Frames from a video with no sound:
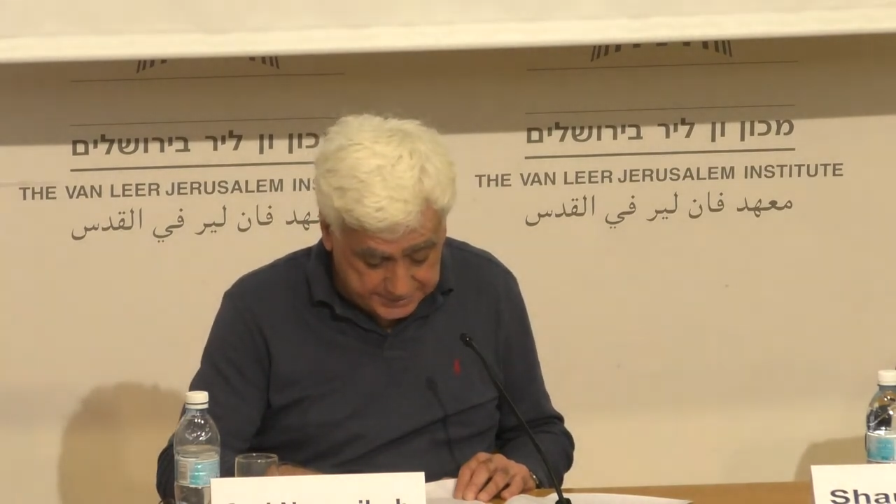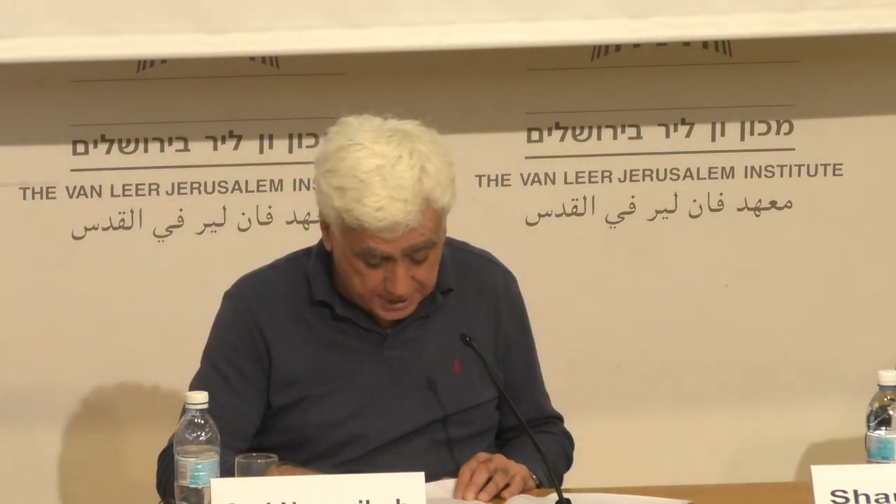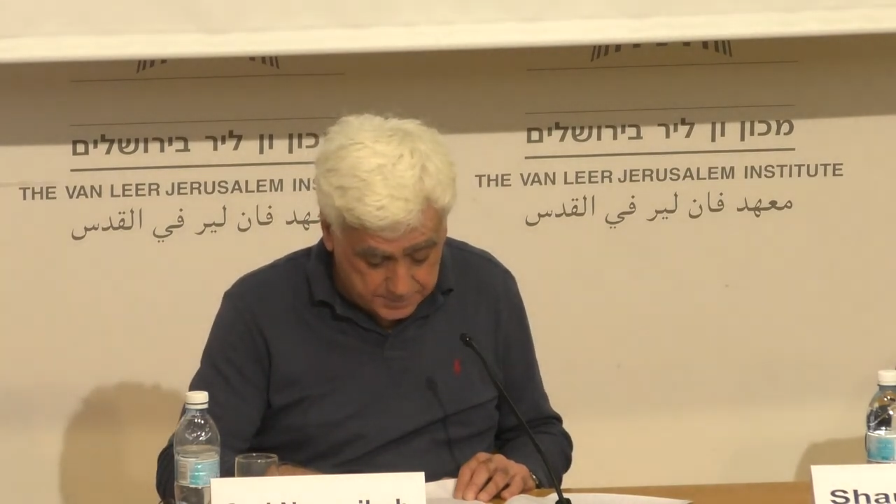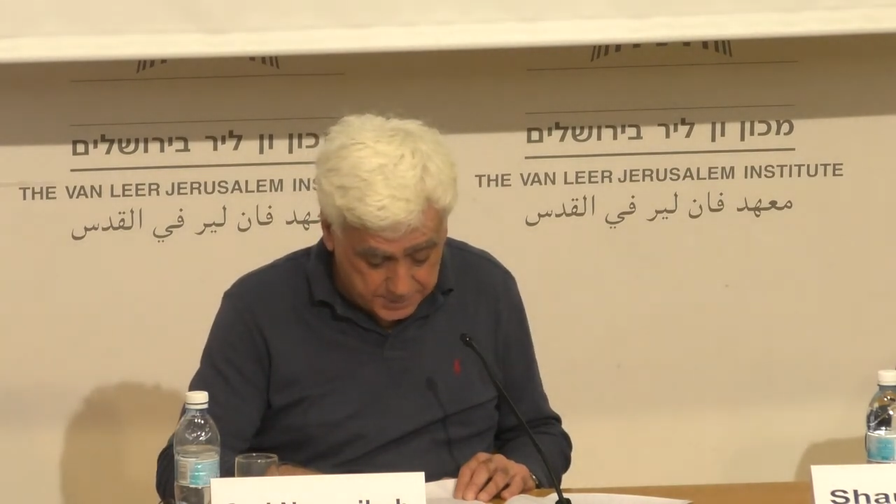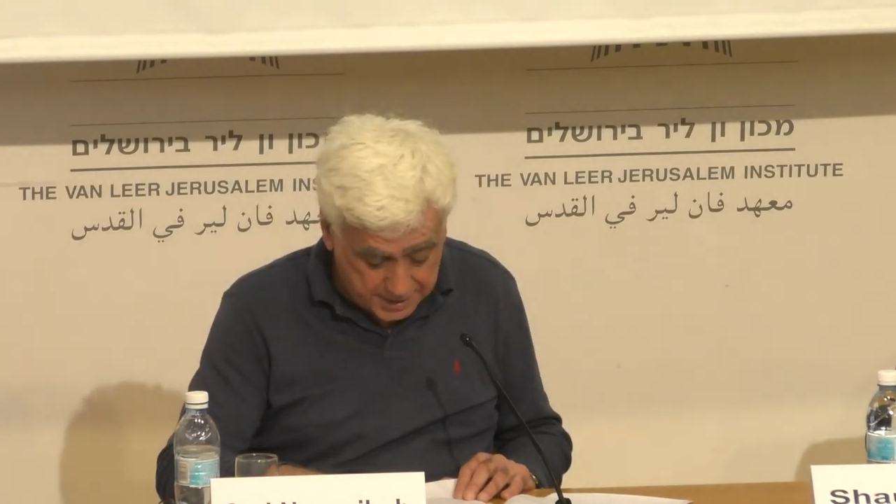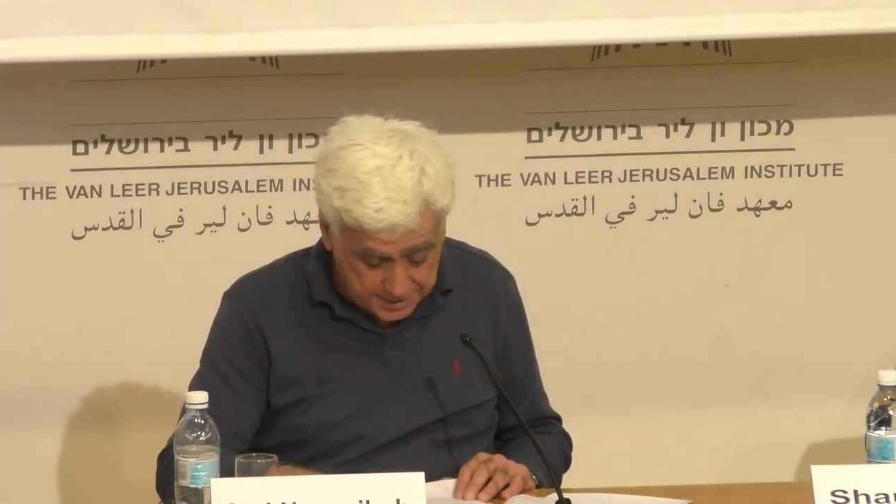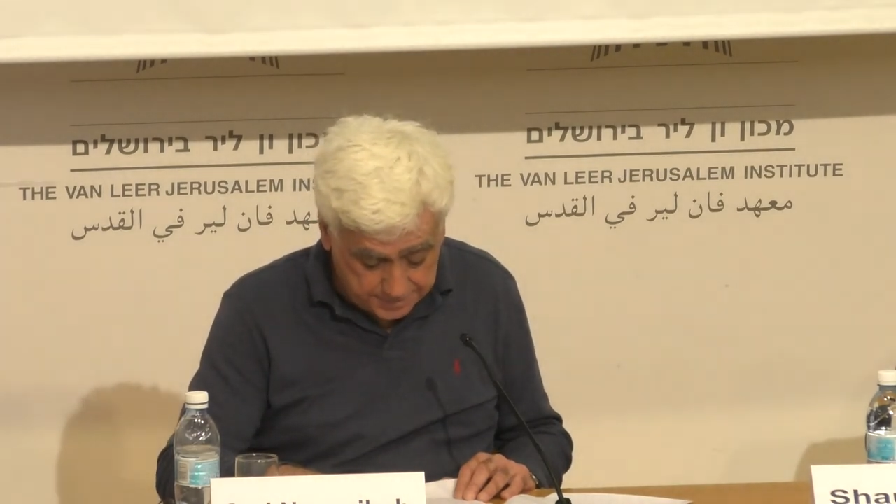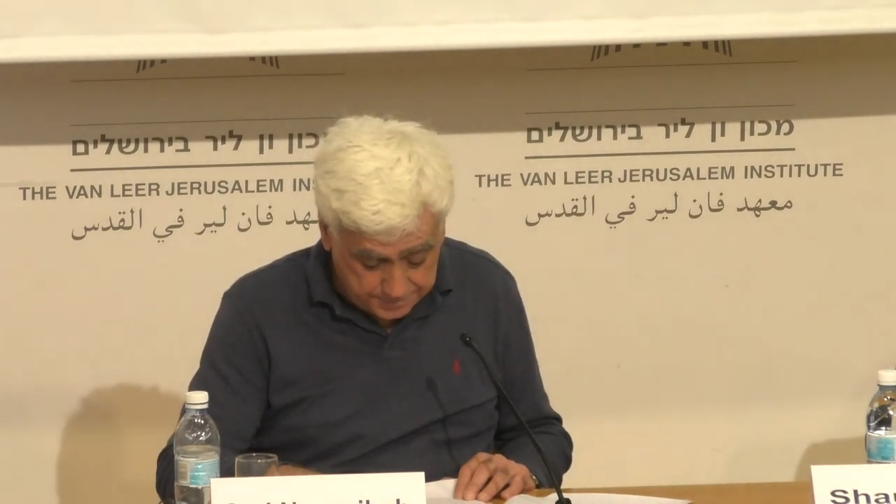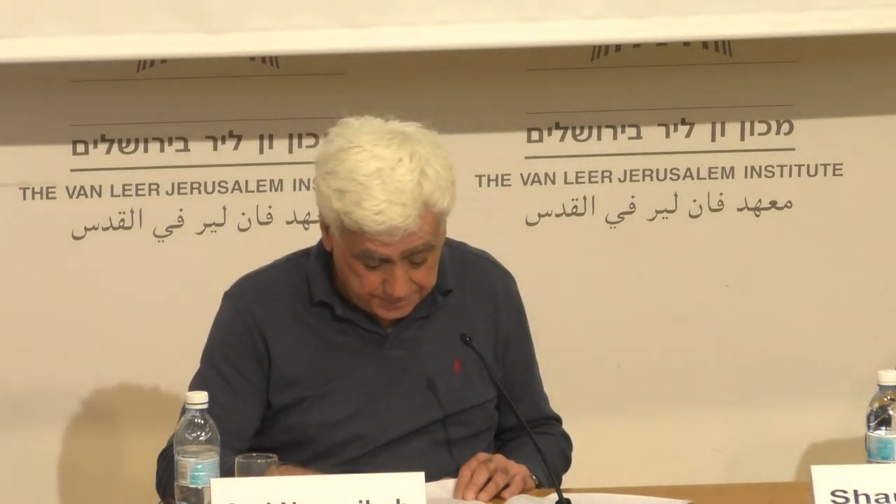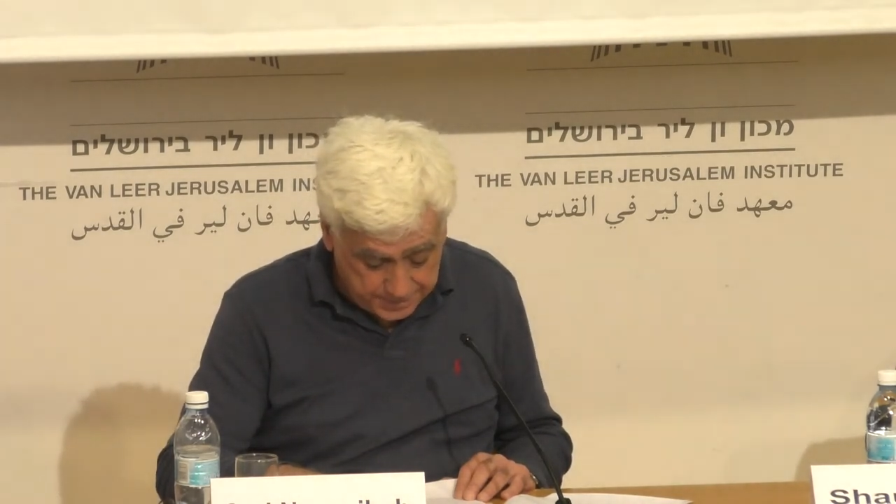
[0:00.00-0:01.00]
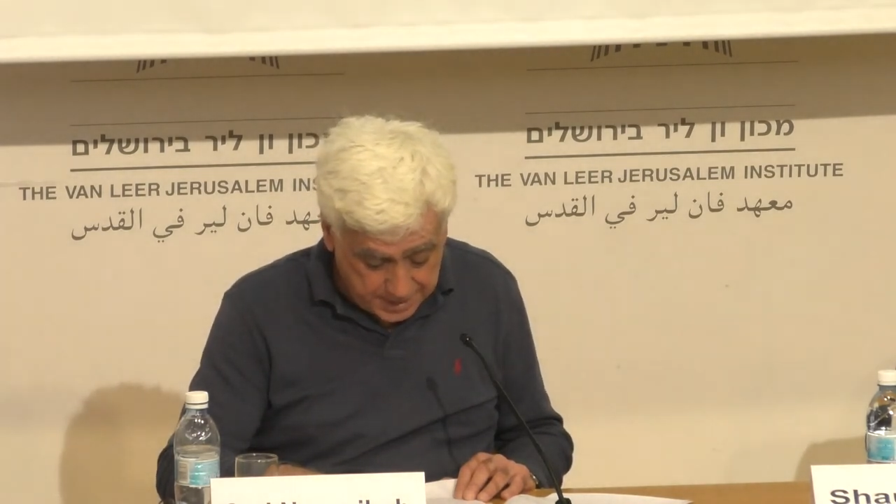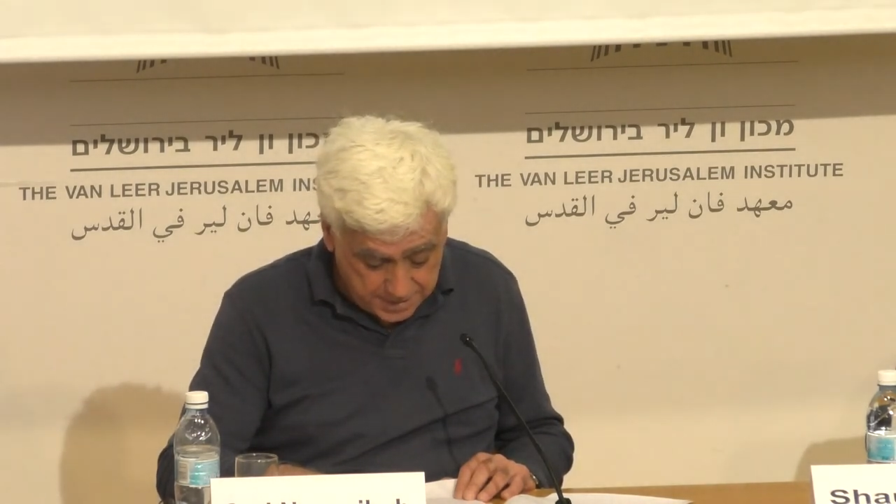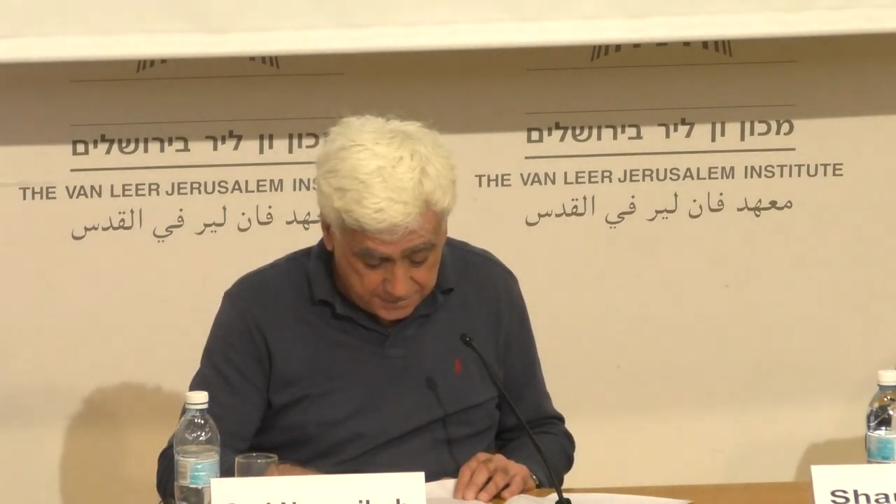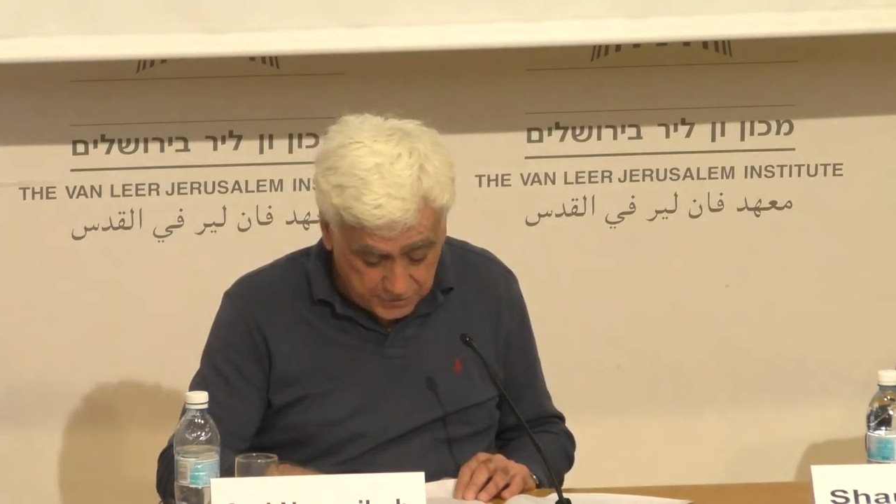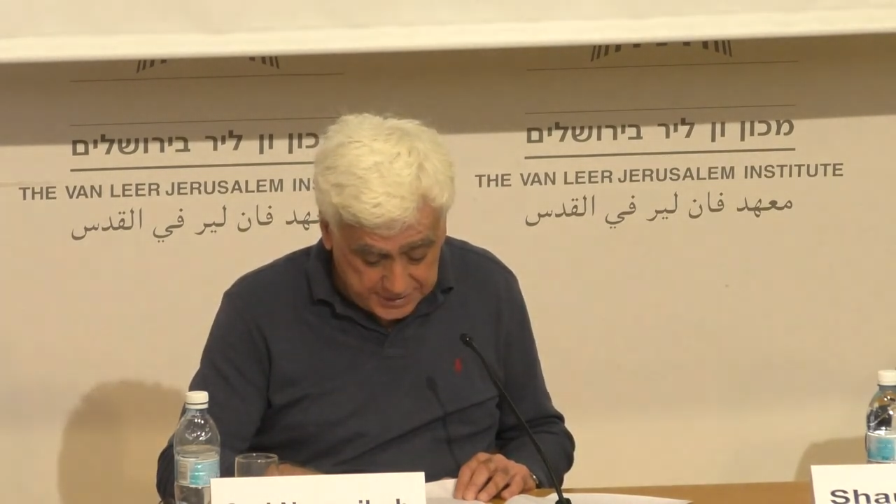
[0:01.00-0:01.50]
struck by.
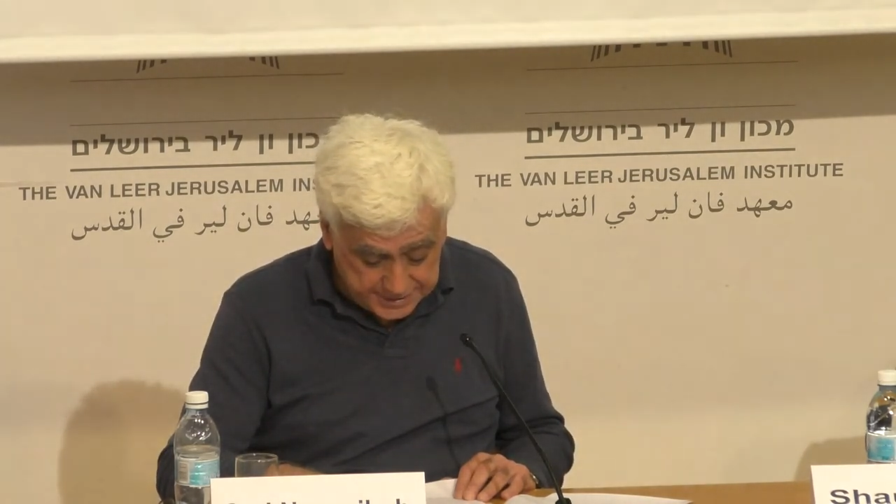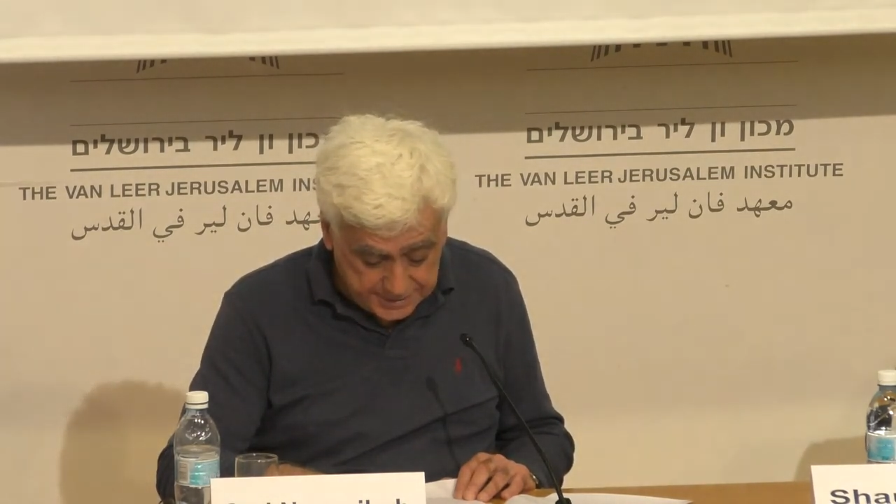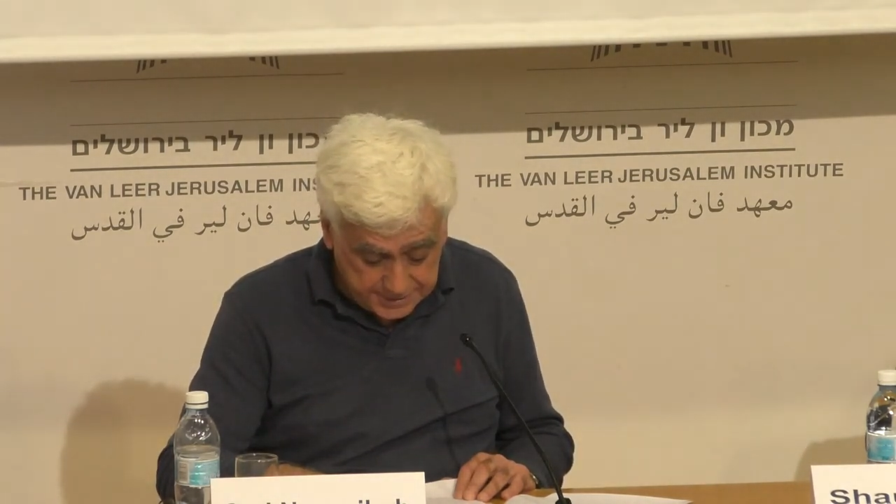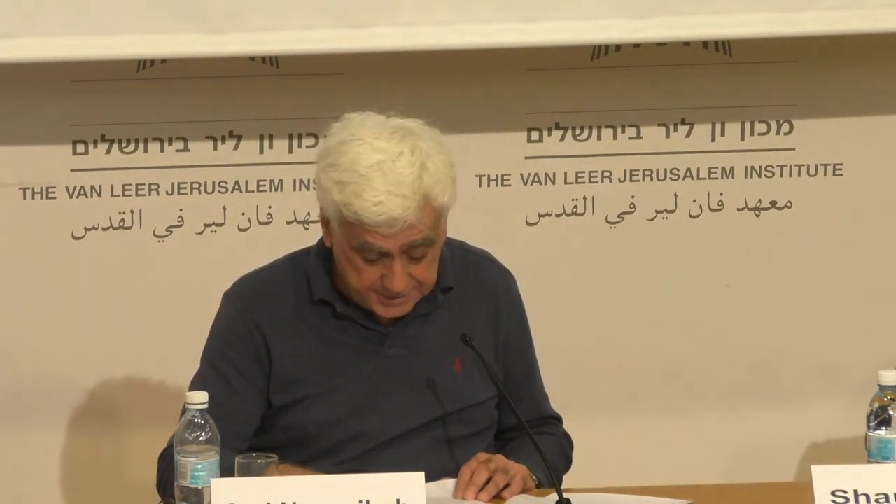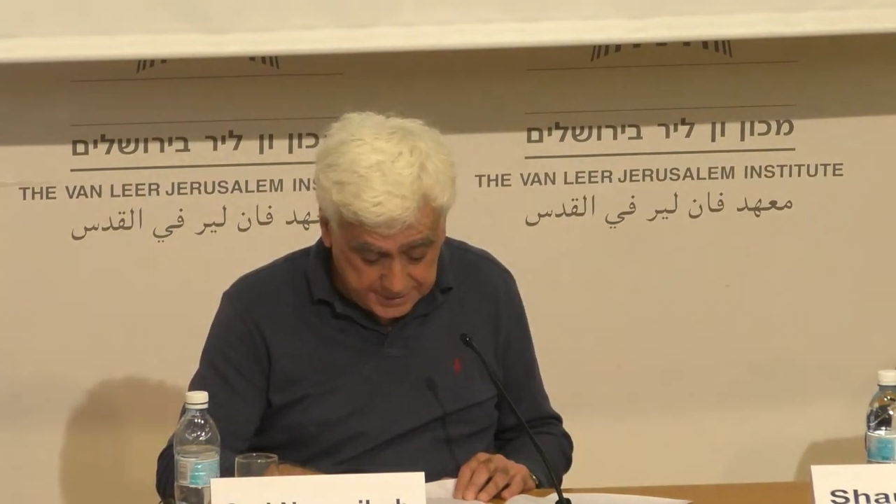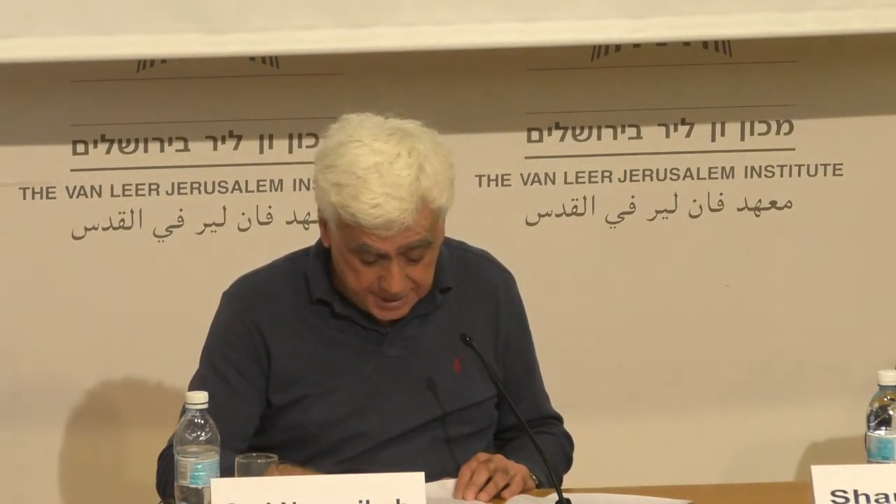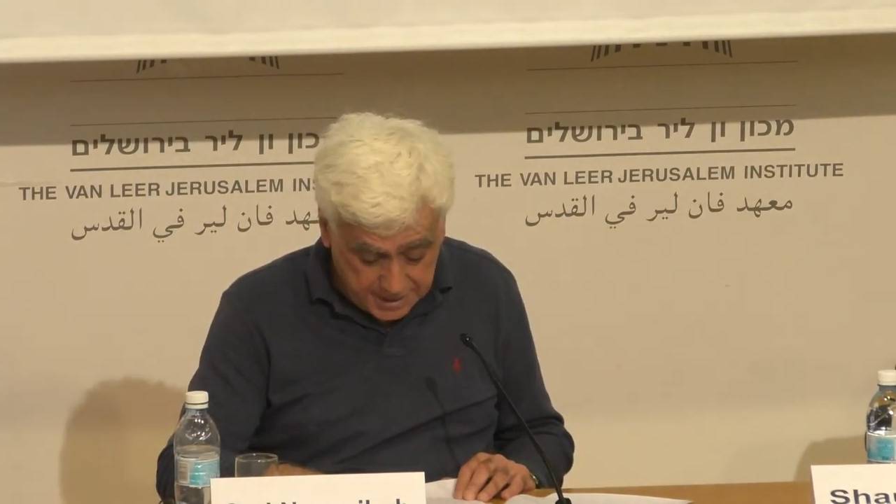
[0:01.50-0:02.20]
For instance,